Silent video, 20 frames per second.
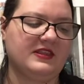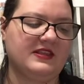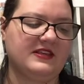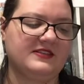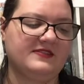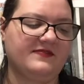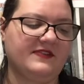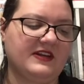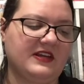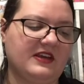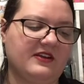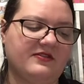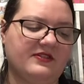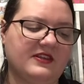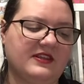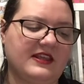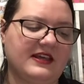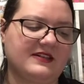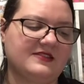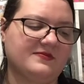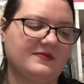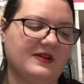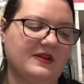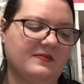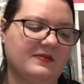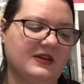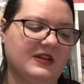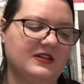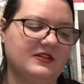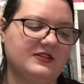this video, then that's what
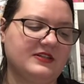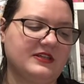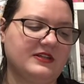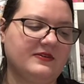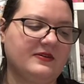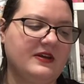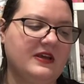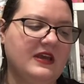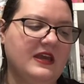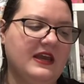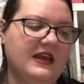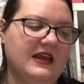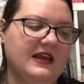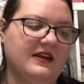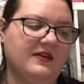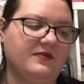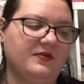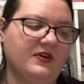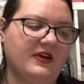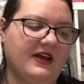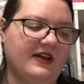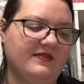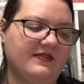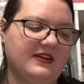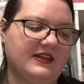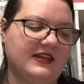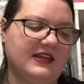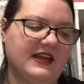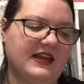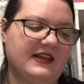I'm gonna do. And I won't have
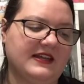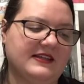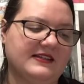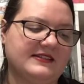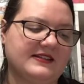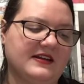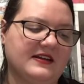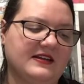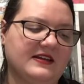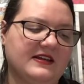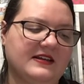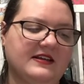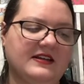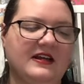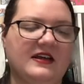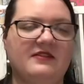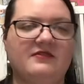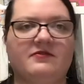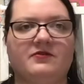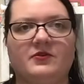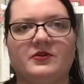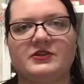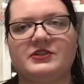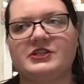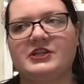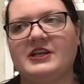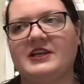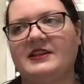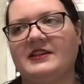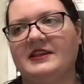any edits on it,
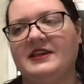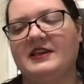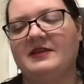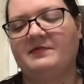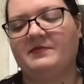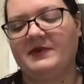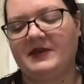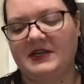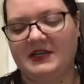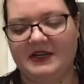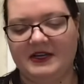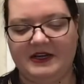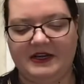unfortunately, but,